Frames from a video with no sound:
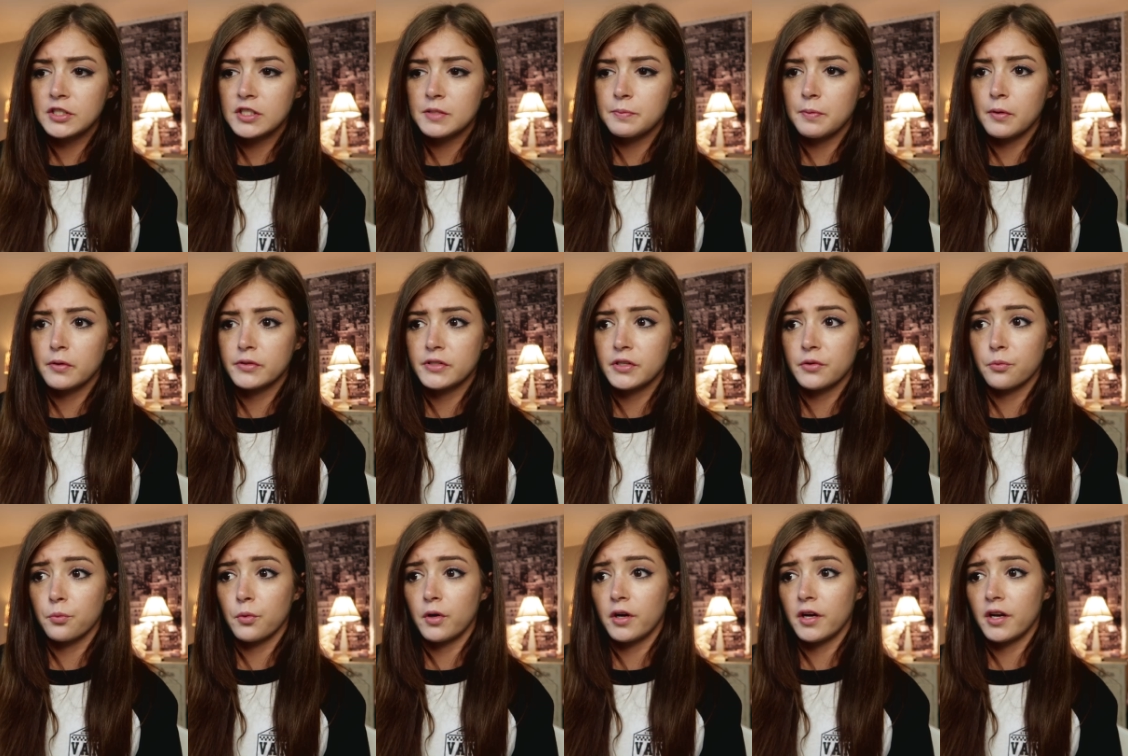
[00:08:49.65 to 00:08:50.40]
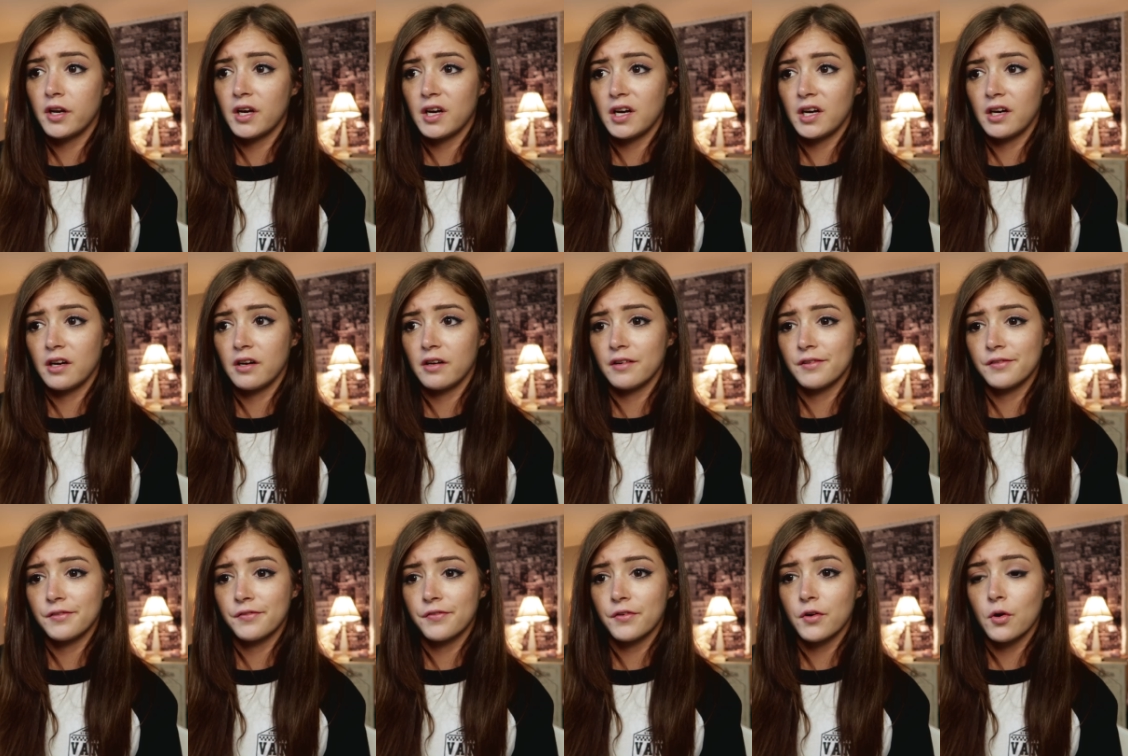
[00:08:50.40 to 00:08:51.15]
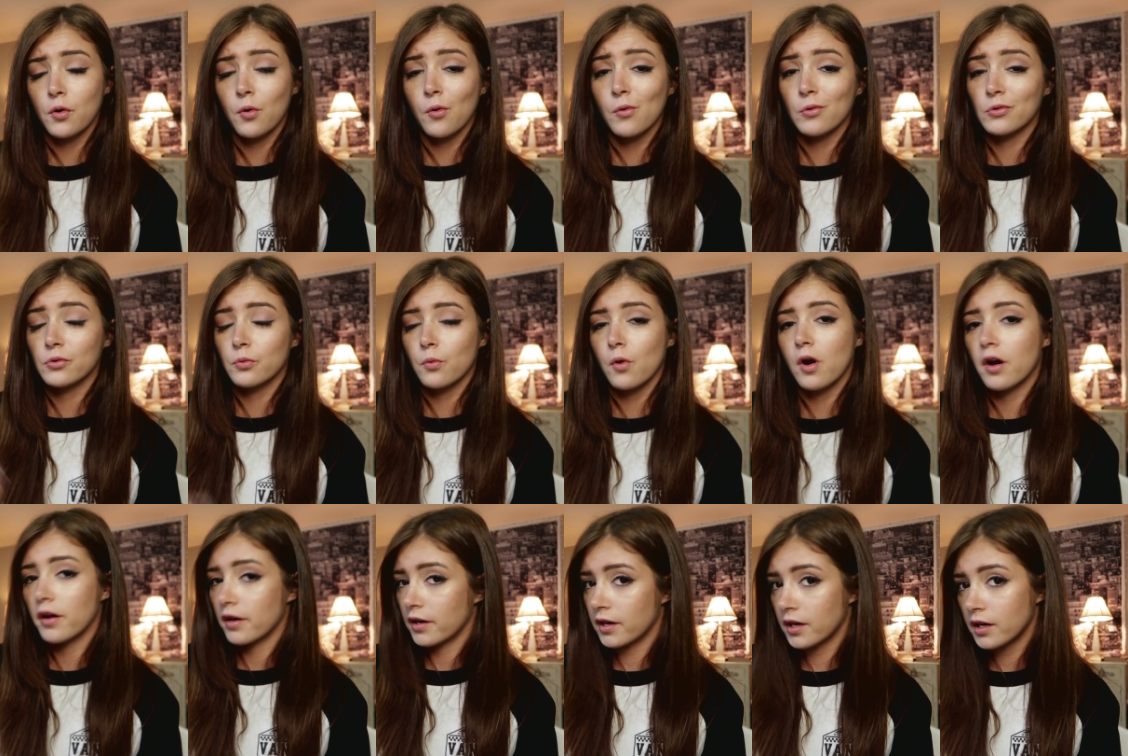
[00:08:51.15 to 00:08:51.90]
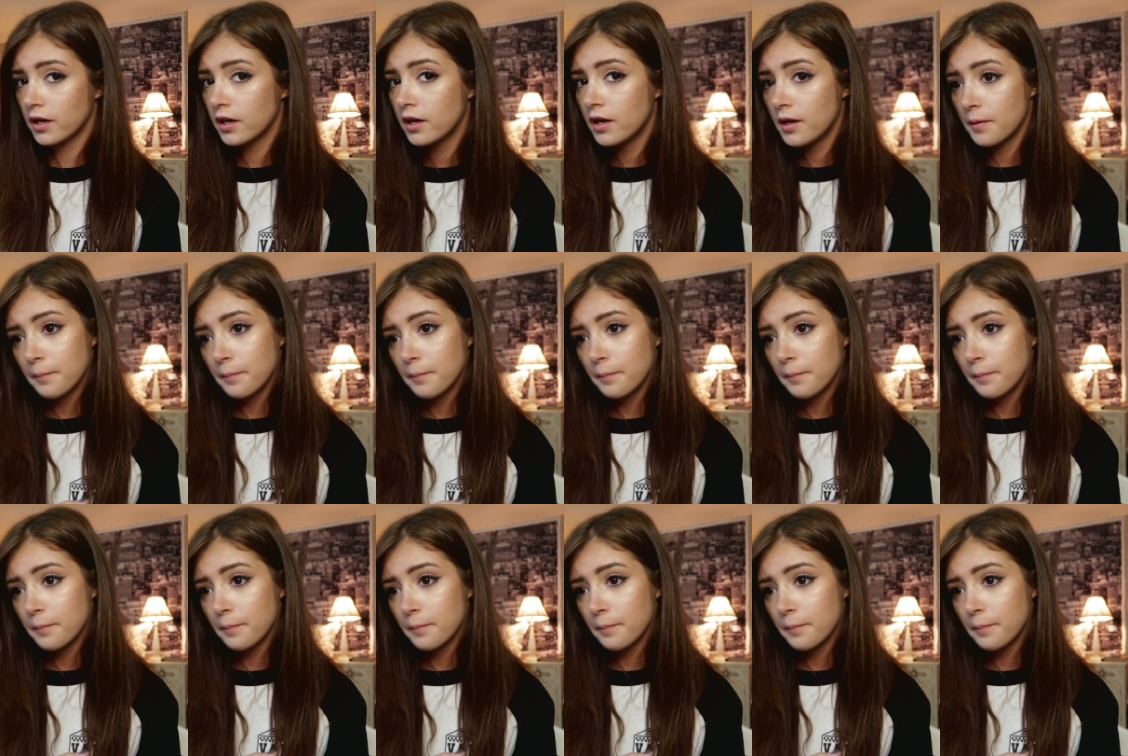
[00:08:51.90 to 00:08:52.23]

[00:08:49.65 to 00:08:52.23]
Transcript: Just posted one of Cold Water